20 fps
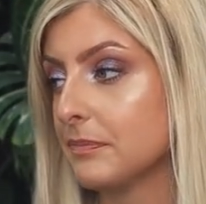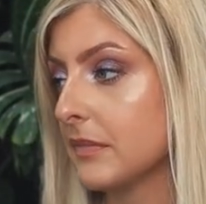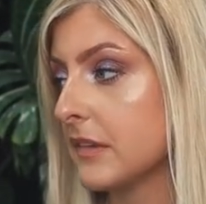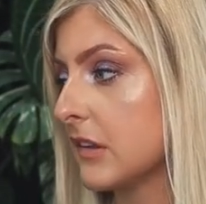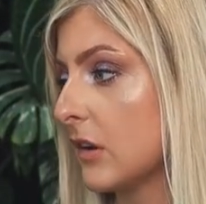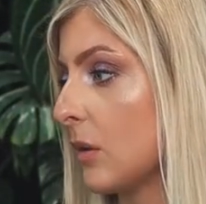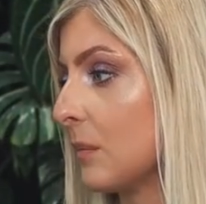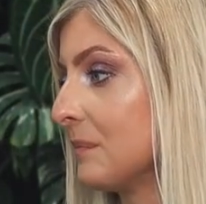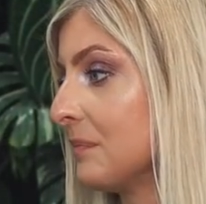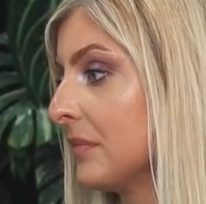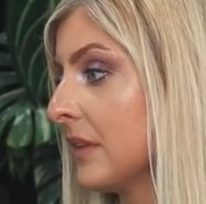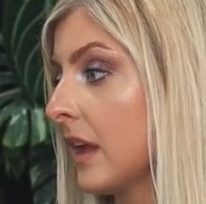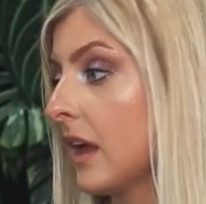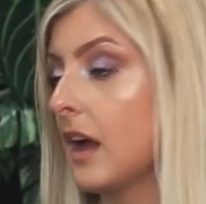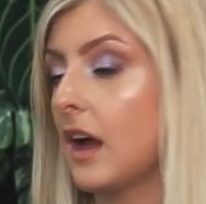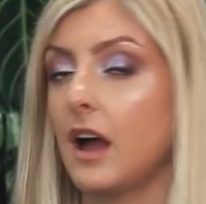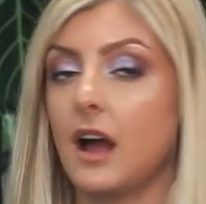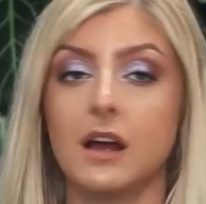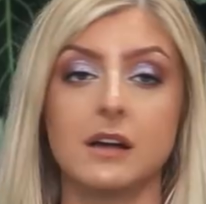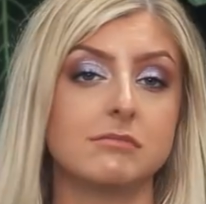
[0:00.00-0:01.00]
So
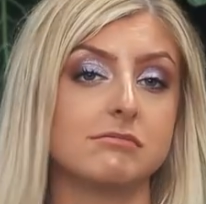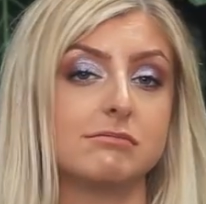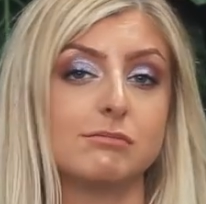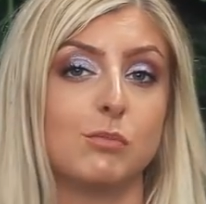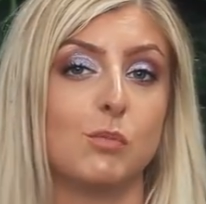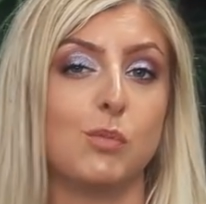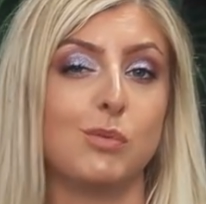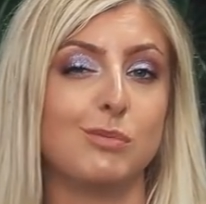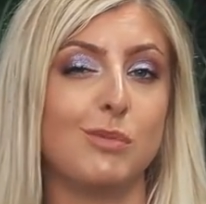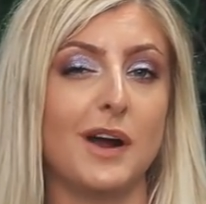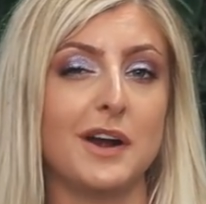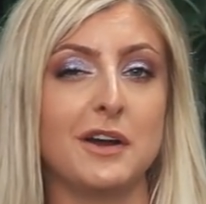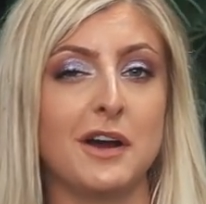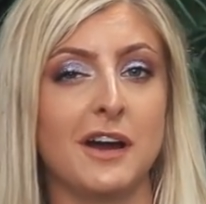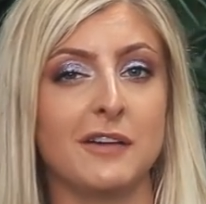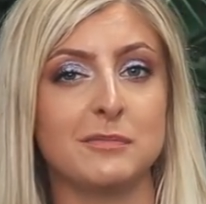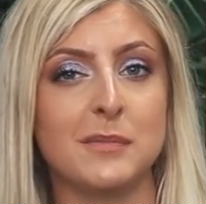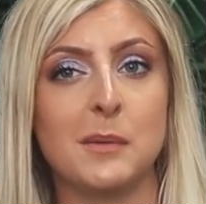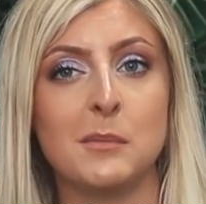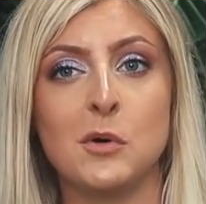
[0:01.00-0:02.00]
uh, why not
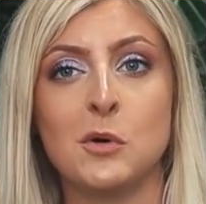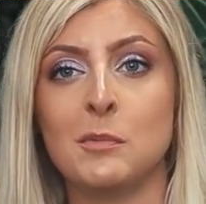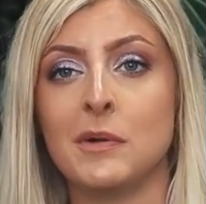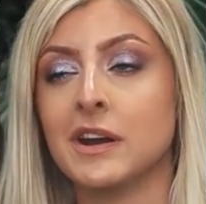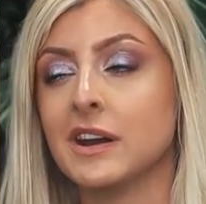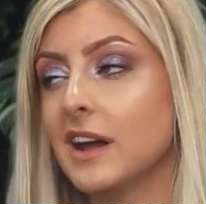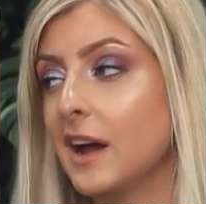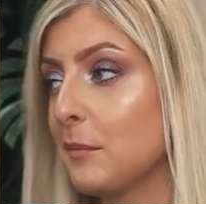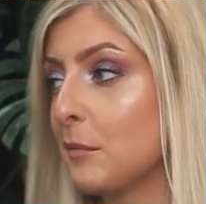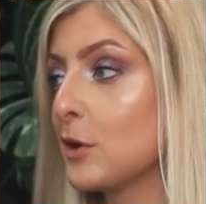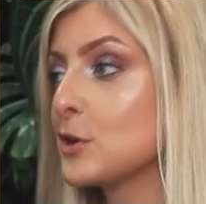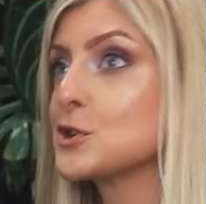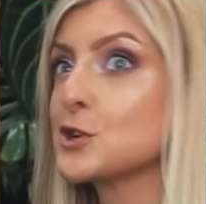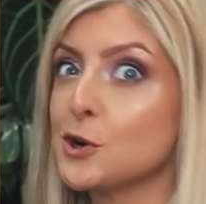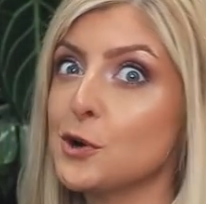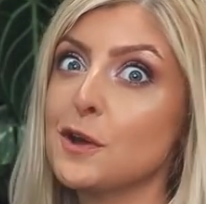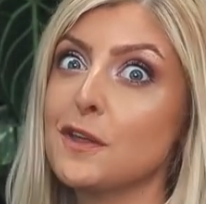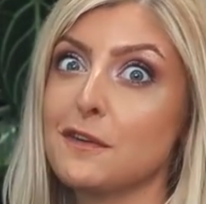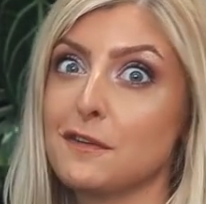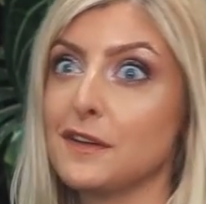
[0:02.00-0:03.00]
have my moment? I'm gonna
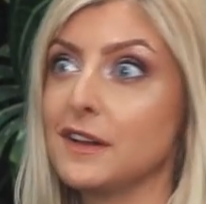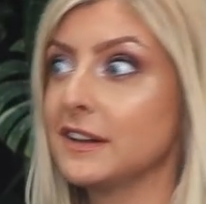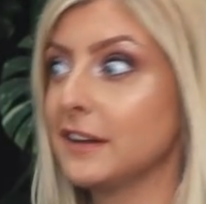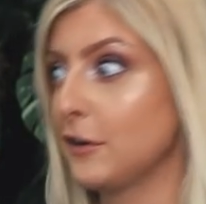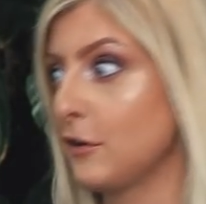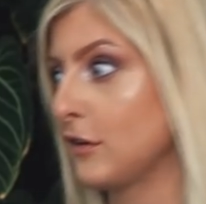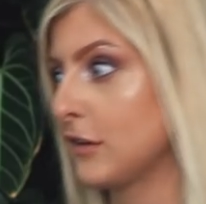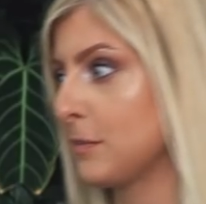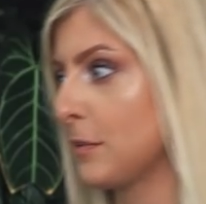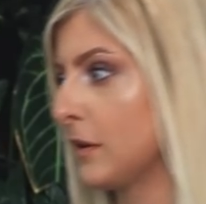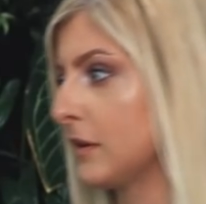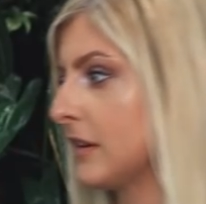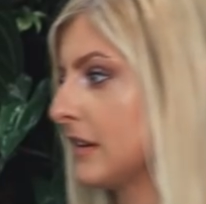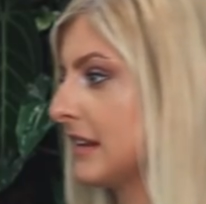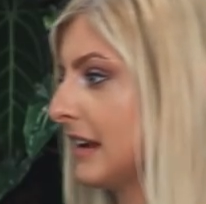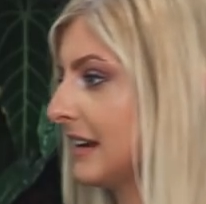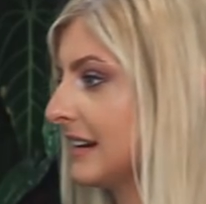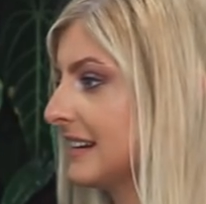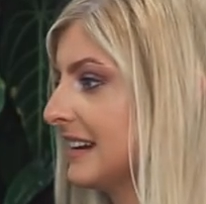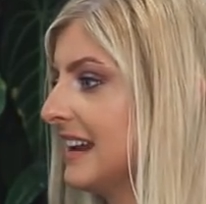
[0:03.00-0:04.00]
show you the Philodendron Spiritus
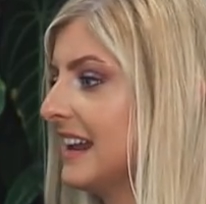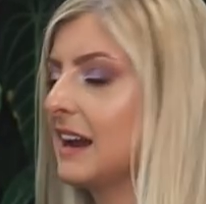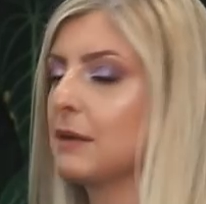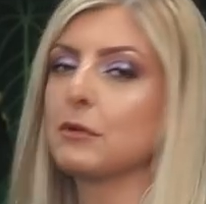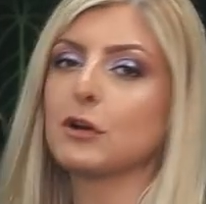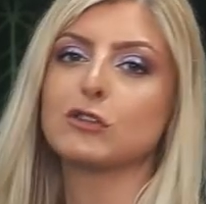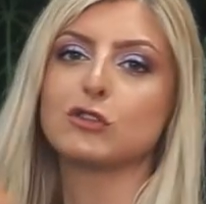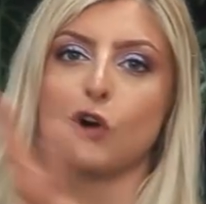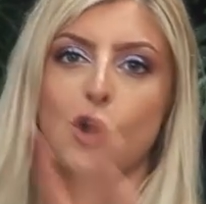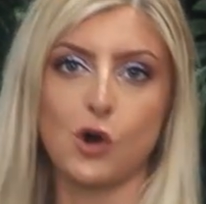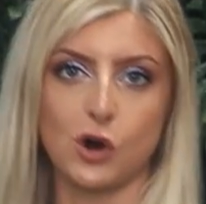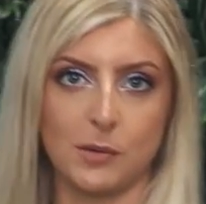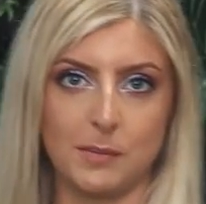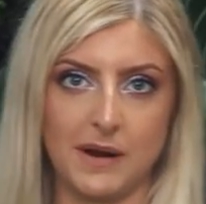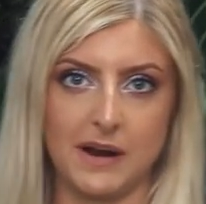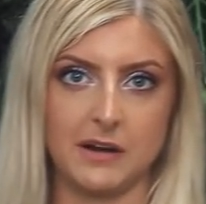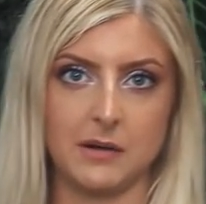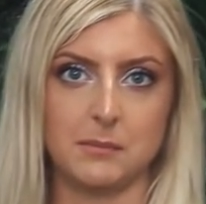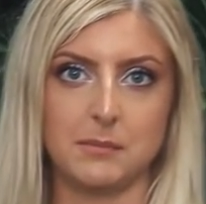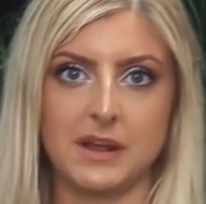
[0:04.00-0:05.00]
Sancti and I'm gonna talk
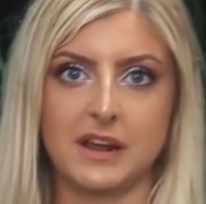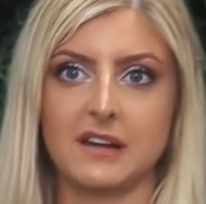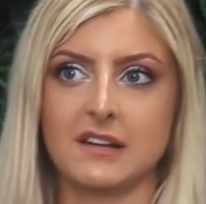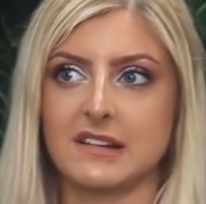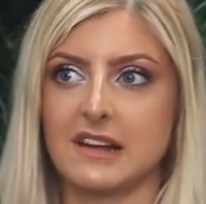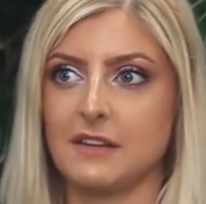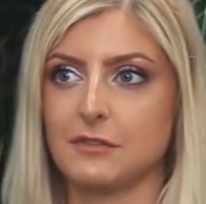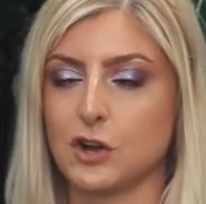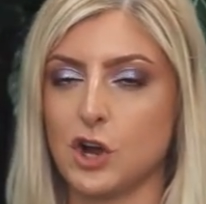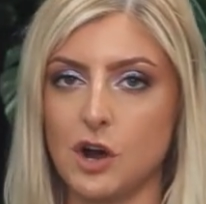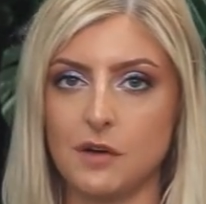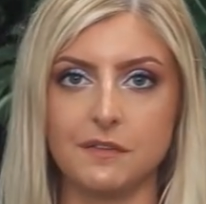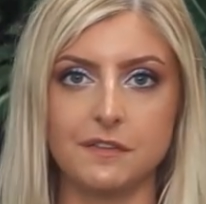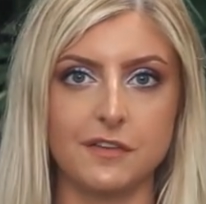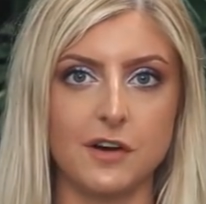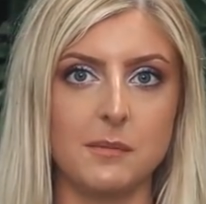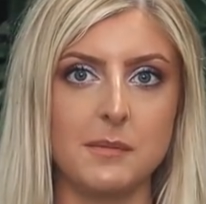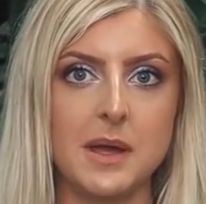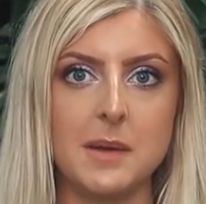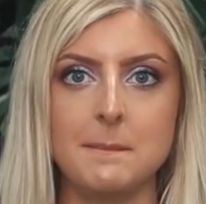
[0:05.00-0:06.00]
about him because I've cut
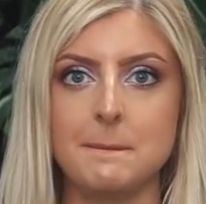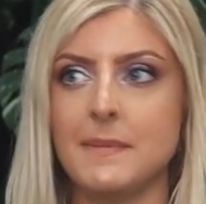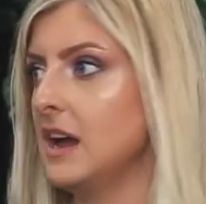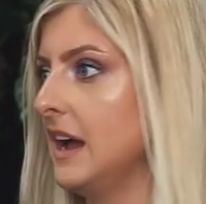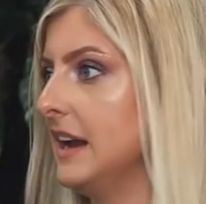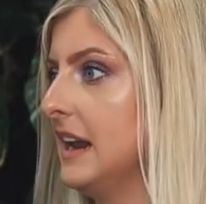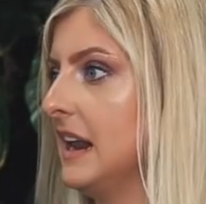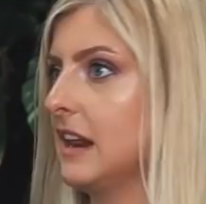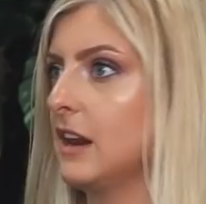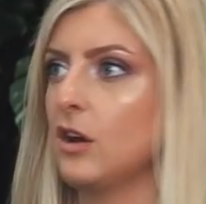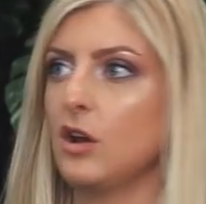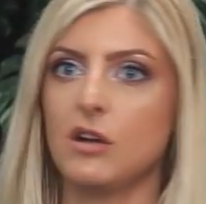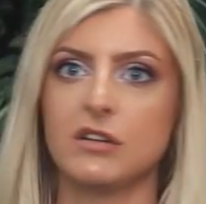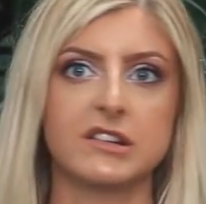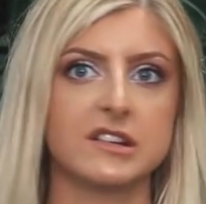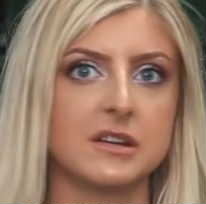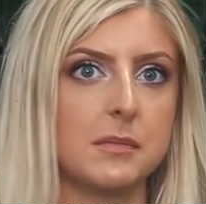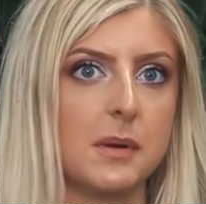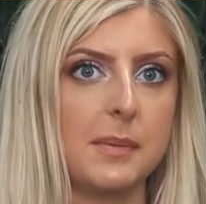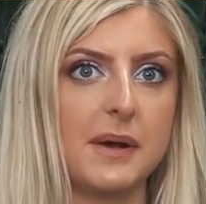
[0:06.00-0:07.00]
from him. I nearly
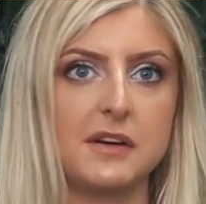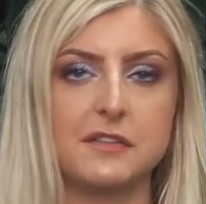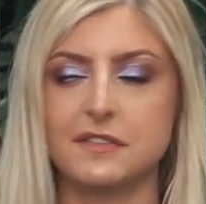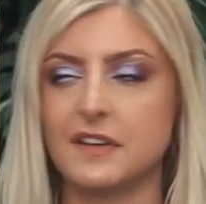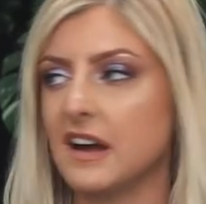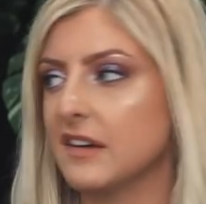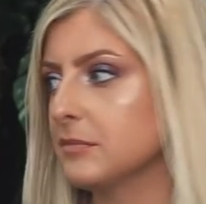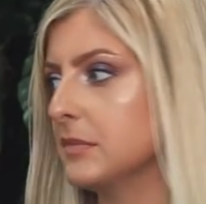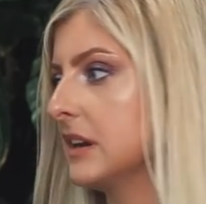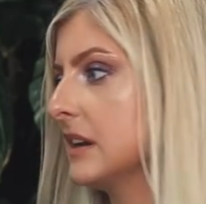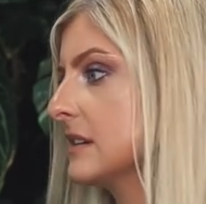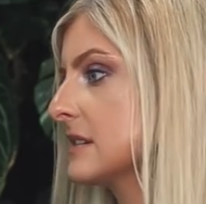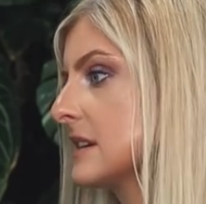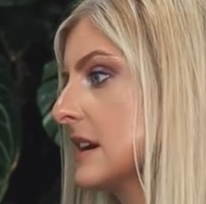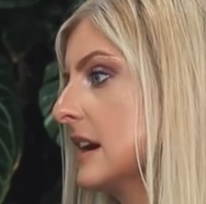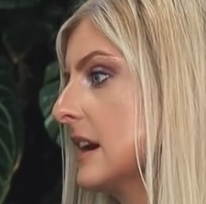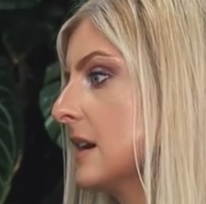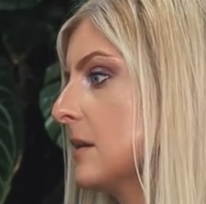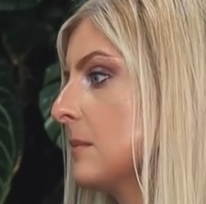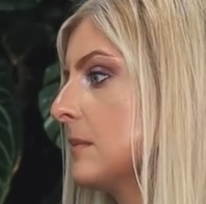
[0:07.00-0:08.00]
lost him about five million
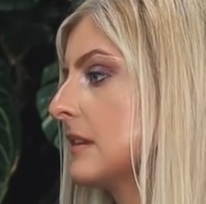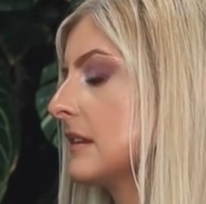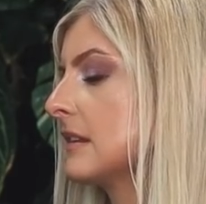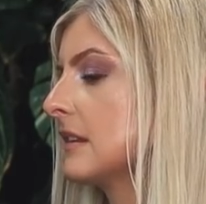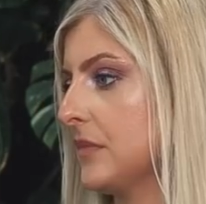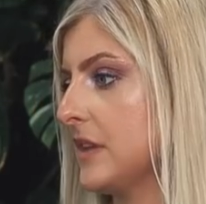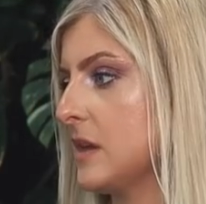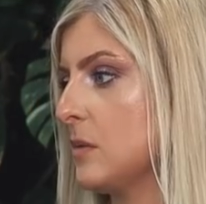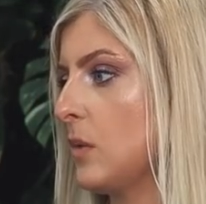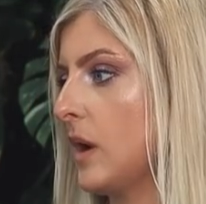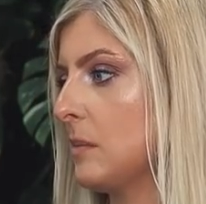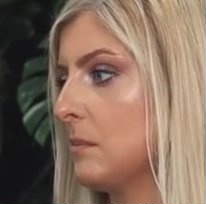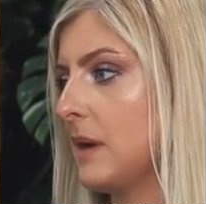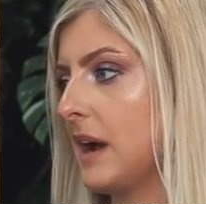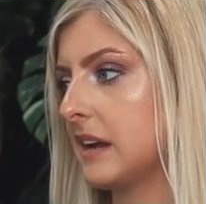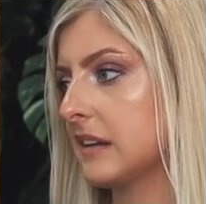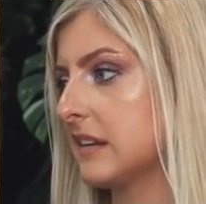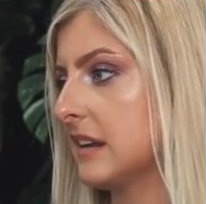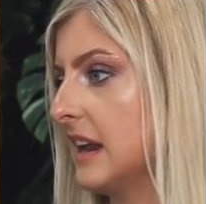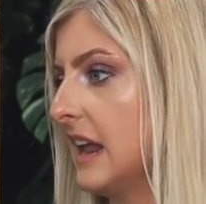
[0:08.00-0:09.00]
times. He went
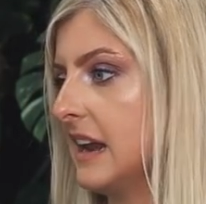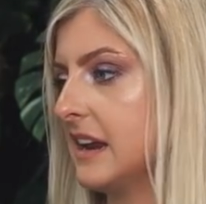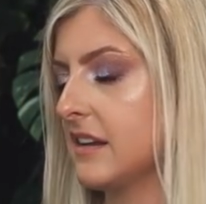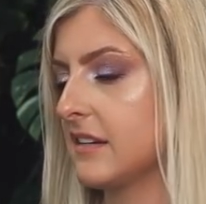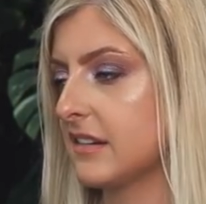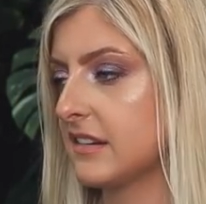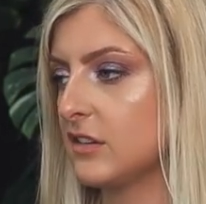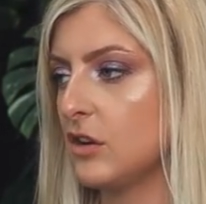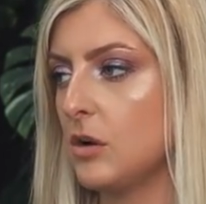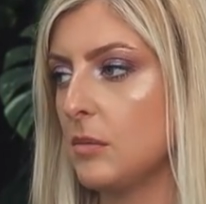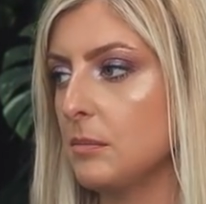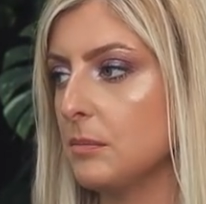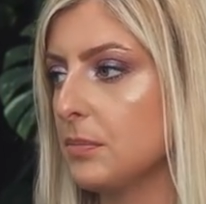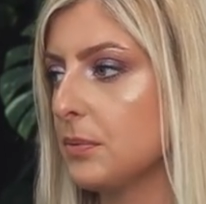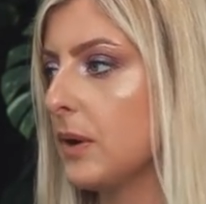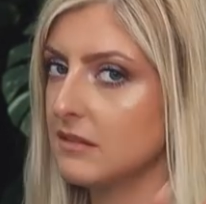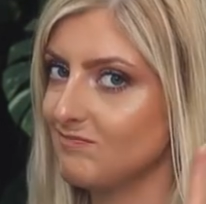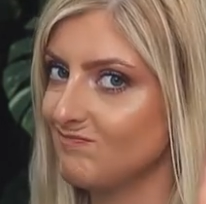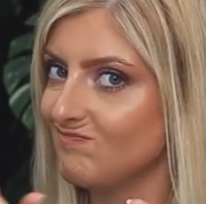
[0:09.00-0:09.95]
back to nearly a stump.